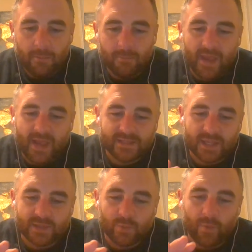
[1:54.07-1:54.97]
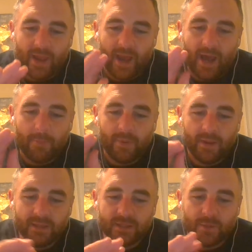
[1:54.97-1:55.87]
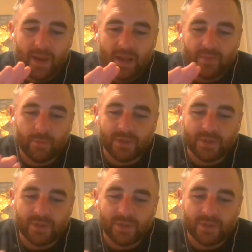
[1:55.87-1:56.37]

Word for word: makes its way up into the panther,